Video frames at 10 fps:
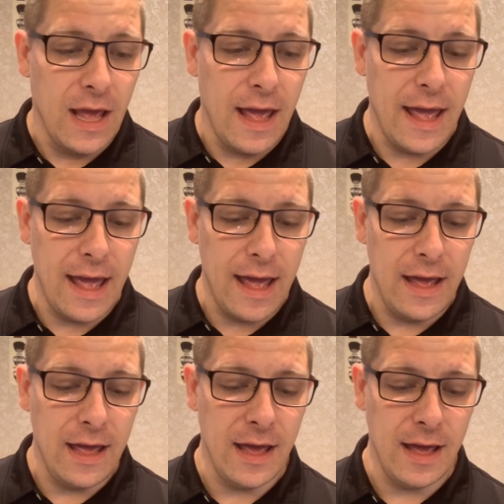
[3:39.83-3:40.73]

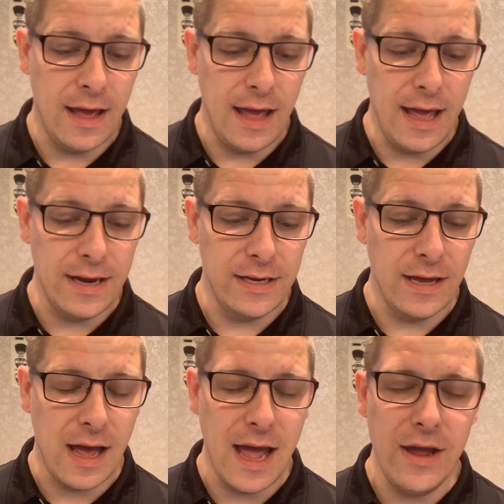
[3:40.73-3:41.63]
And
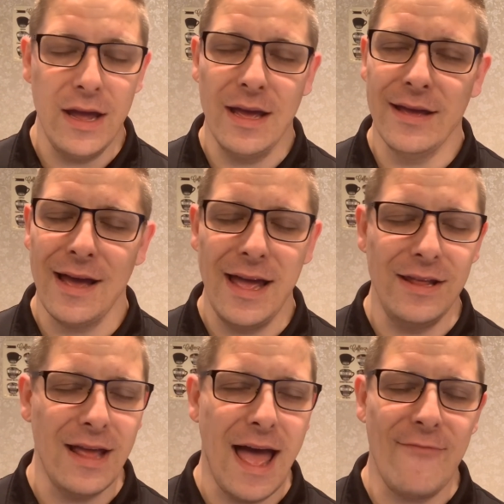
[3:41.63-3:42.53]
I
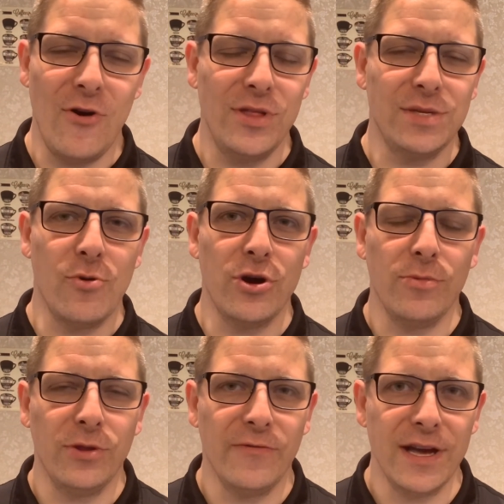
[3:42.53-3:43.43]
have all these
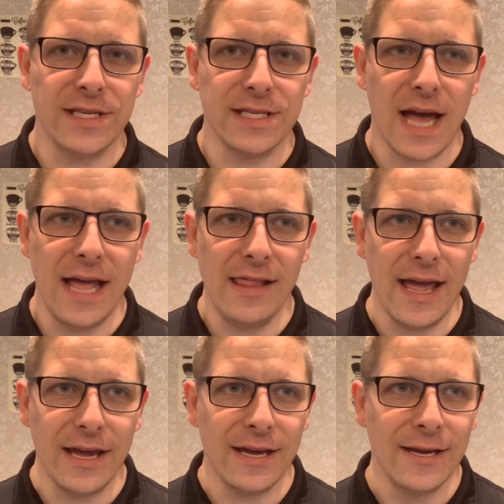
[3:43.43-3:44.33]
portable devices. I
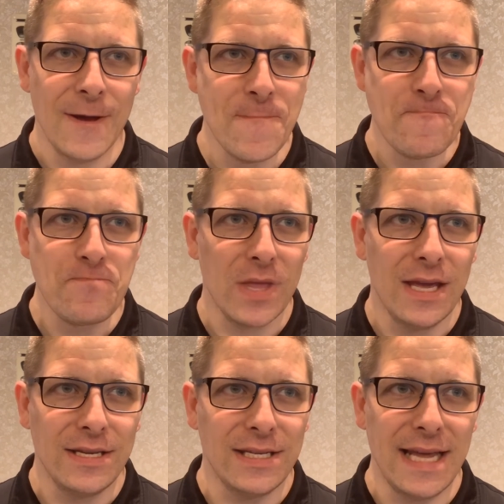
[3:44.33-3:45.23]
like
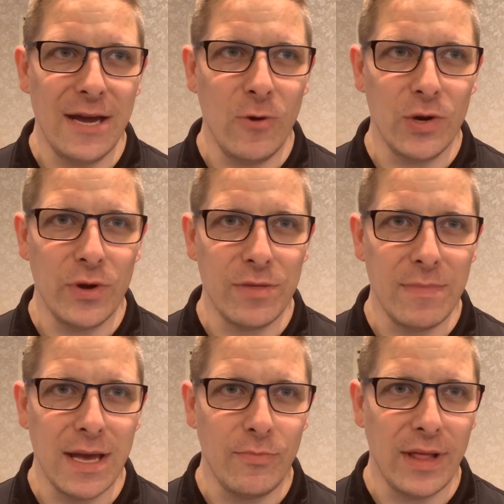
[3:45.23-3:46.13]
to take one with
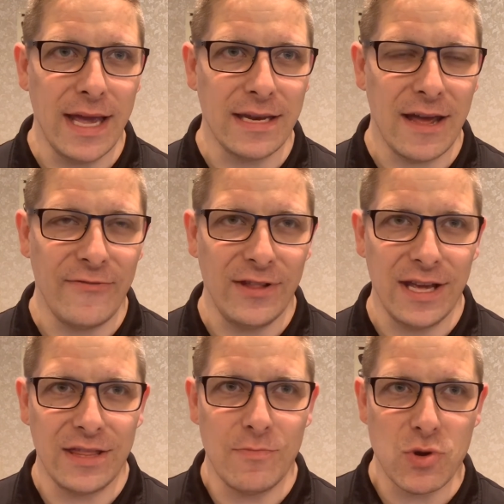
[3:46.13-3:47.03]
me and play it, and I feel
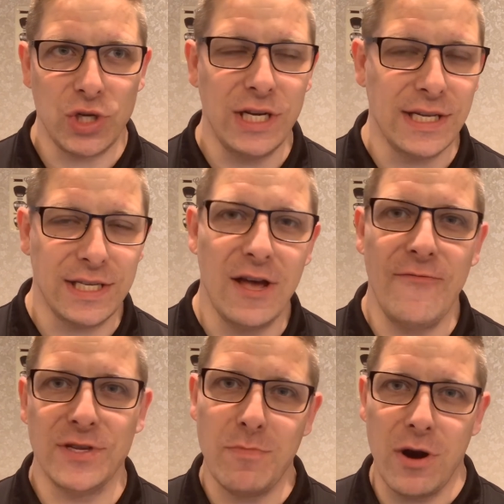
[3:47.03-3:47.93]
like the machine
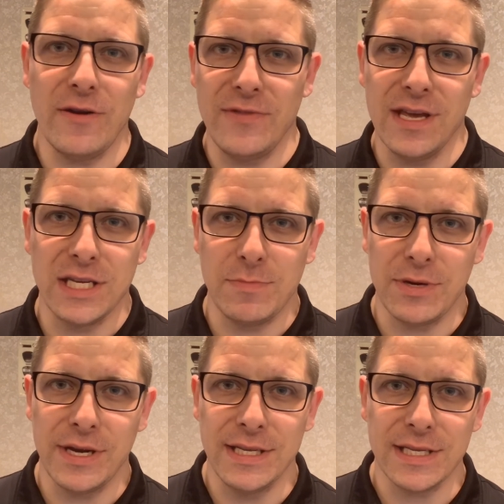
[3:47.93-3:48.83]
itself is part of the
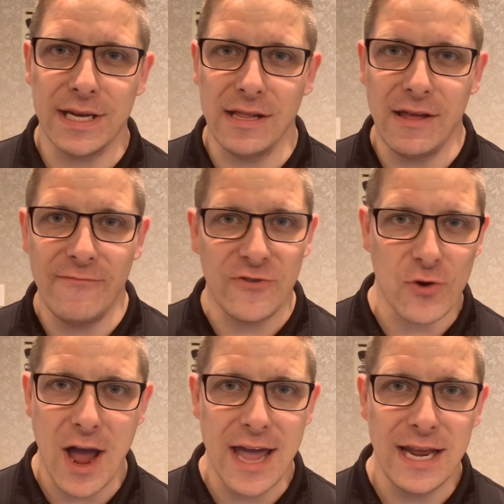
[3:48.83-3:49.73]
experience, and I love
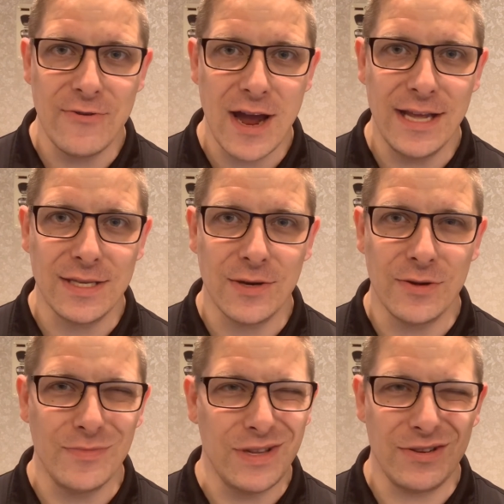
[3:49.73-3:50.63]
variety, right? So
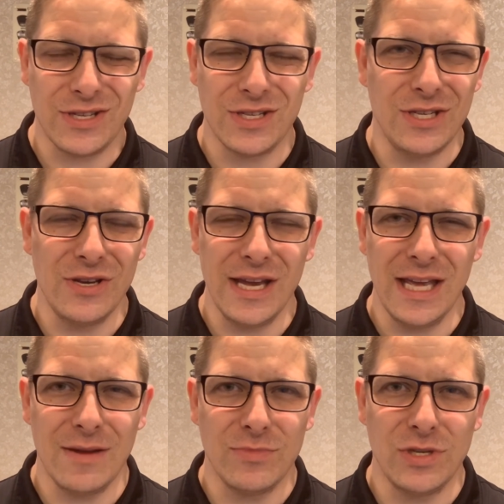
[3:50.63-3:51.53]
they're just, you can
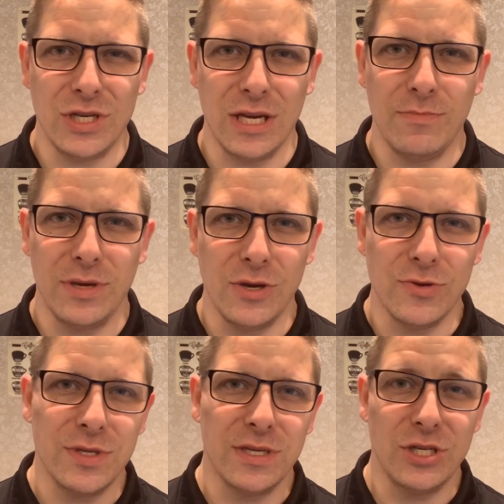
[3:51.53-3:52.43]
get them cheap,
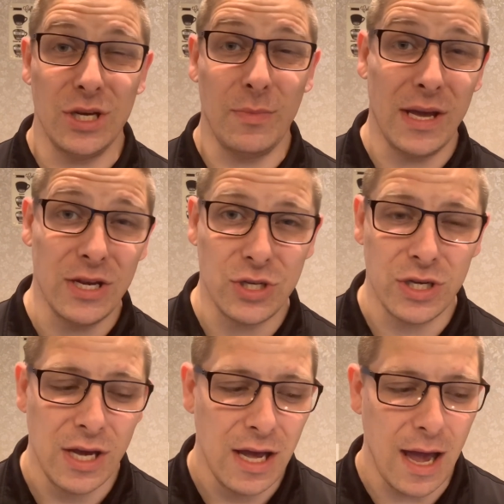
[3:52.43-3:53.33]
used, cheap-ish.
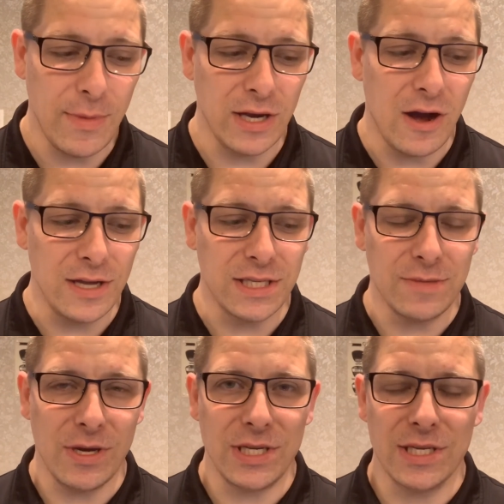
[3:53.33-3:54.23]
I mean, it costs as
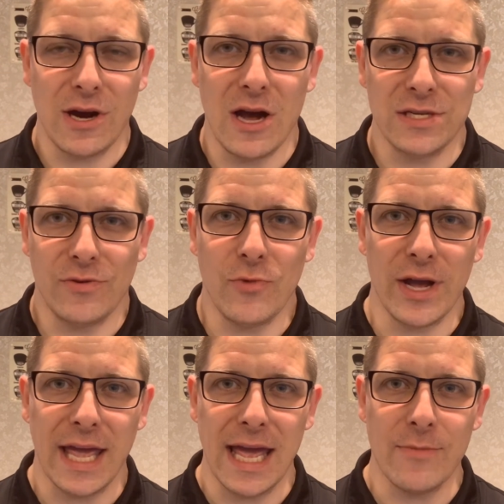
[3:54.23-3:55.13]
much as it costs for
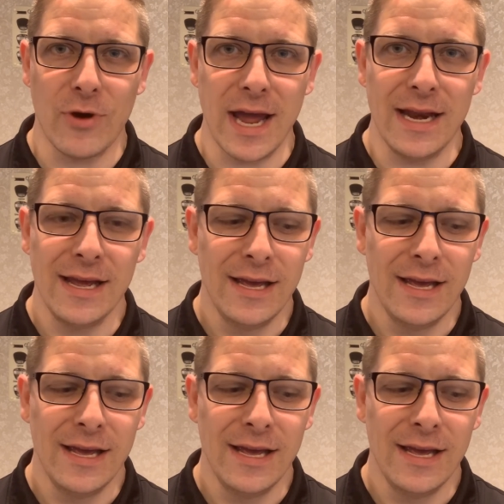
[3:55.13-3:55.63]
one game, right?